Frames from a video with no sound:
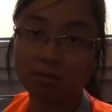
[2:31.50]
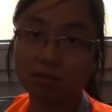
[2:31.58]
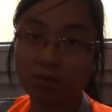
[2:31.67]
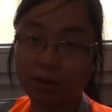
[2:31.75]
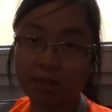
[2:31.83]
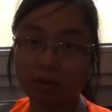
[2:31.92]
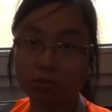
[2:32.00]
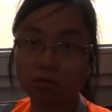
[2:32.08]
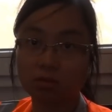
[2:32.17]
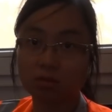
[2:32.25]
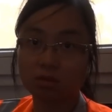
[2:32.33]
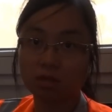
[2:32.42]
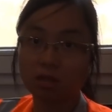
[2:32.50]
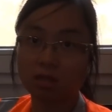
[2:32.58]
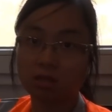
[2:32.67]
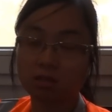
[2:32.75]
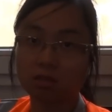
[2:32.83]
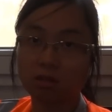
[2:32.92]
very known.
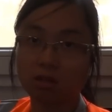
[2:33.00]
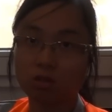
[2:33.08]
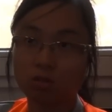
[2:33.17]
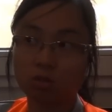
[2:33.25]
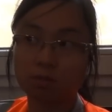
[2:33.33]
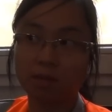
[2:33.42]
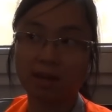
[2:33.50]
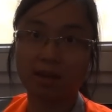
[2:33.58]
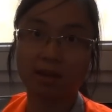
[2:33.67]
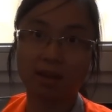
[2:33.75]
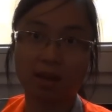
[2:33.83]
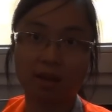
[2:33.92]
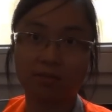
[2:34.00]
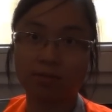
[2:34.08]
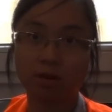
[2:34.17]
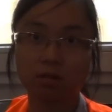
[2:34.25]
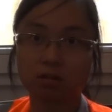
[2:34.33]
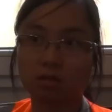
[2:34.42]
It's used by Air
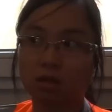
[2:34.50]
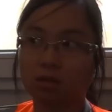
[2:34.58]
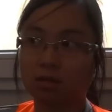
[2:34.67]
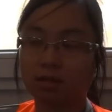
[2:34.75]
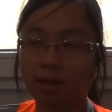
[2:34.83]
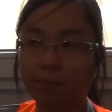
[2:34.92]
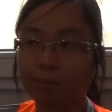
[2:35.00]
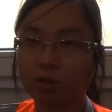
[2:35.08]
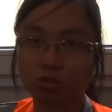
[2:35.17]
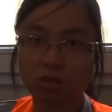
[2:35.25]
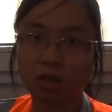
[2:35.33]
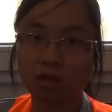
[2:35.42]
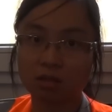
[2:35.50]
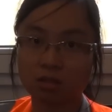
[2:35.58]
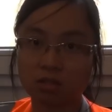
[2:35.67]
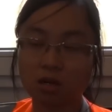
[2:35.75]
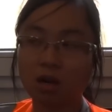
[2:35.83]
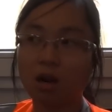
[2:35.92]
France and TAP Portugal and
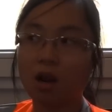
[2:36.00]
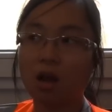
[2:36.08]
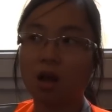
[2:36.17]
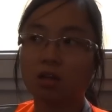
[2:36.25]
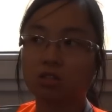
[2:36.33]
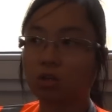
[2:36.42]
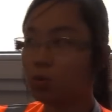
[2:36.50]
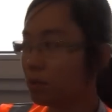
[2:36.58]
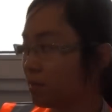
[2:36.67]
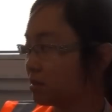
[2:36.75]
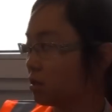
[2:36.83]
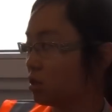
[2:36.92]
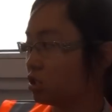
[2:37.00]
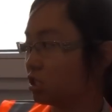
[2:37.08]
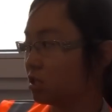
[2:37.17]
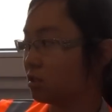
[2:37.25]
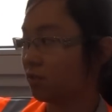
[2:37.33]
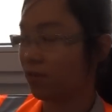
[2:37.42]
other. So we make the load
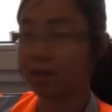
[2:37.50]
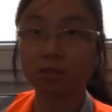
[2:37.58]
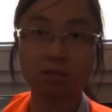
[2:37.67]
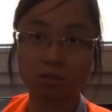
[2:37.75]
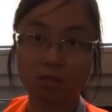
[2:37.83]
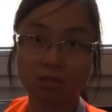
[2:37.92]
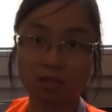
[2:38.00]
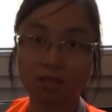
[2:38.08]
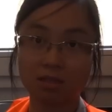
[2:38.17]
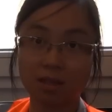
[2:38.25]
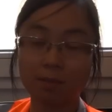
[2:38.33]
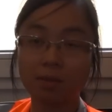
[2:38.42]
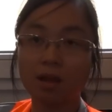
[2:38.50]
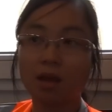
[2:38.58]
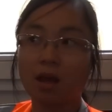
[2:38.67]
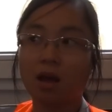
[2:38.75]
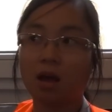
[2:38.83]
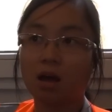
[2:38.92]
sheet thanks to this system.
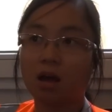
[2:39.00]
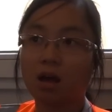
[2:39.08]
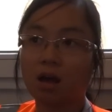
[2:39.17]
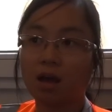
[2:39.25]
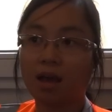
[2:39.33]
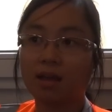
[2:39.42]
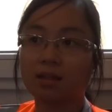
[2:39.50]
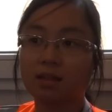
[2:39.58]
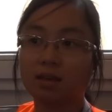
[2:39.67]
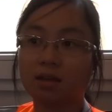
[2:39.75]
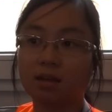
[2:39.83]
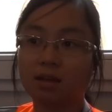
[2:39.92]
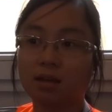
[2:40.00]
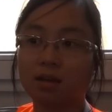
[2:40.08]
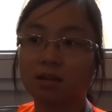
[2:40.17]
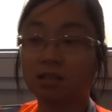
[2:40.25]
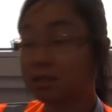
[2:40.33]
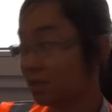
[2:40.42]

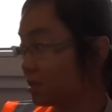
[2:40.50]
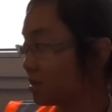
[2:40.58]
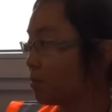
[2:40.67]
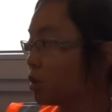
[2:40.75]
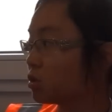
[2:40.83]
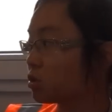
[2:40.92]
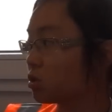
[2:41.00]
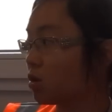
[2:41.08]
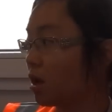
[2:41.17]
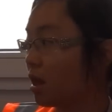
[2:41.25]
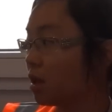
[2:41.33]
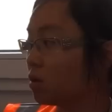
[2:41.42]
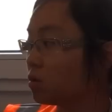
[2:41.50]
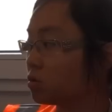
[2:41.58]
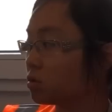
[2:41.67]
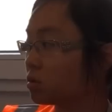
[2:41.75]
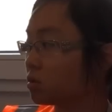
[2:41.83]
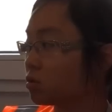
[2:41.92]
And this system also
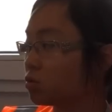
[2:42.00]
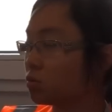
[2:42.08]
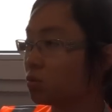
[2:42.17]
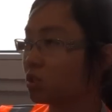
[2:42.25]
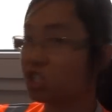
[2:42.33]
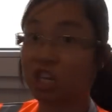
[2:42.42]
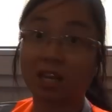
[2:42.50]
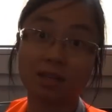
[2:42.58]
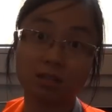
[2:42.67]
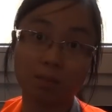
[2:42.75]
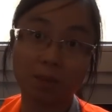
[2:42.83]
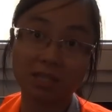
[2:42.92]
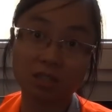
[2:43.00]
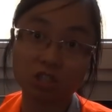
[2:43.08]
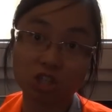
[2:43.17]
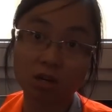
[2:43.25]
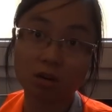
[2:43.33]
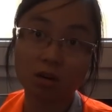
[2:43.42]
allows to checking the
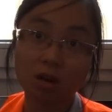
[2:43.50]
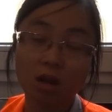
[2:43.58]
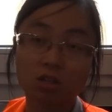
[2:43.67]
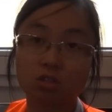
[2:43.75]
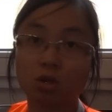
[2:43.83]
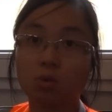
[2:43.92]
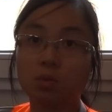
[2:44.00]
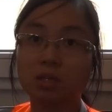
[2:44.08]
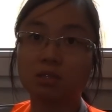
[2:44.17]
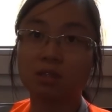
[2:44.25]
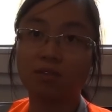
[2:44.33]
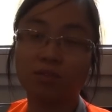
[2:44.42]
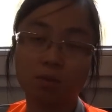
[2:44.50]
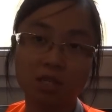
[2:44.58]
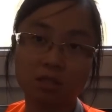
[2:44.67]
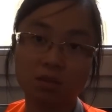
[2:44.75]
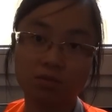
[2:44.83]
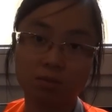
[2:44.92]
passenger. So with the
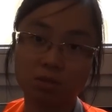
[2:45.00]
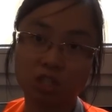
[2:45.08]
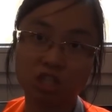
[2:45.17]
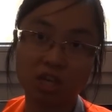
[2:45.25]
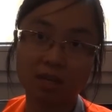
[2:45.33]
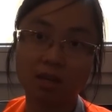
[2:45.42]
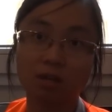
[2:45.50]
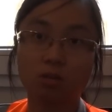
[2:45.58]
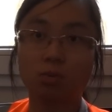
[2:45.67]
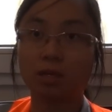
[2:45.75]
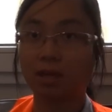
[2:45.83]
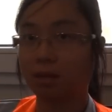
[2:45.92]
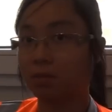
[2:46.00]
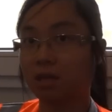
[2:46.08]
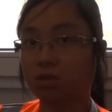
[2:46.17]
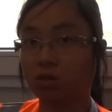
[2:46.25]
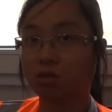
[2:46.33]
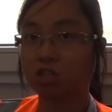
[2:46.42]
information from the checking, we can
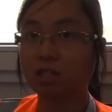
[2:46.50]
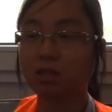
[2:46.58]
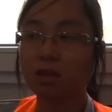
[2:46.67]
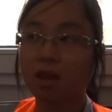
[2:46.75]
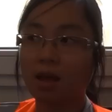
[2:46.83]
make the load sheet.